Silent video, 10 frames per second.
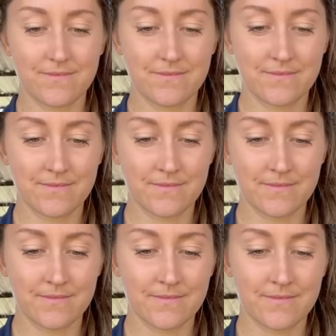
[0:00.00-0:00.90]
tube
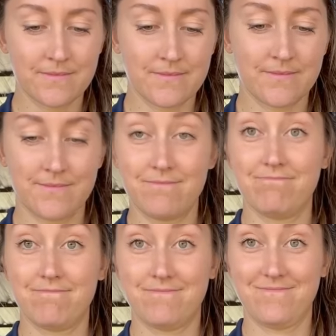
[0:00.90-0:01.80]

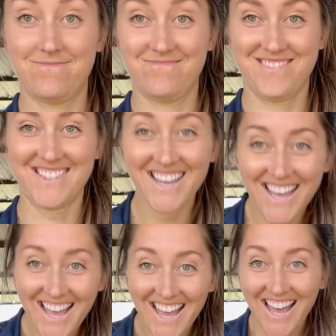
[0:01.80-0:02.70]
and you give it to them
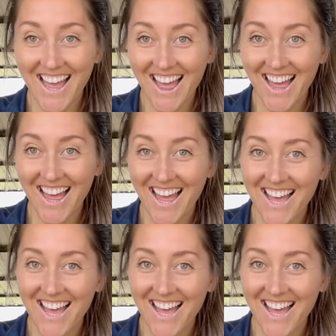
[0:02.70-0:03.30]
underneath their tongue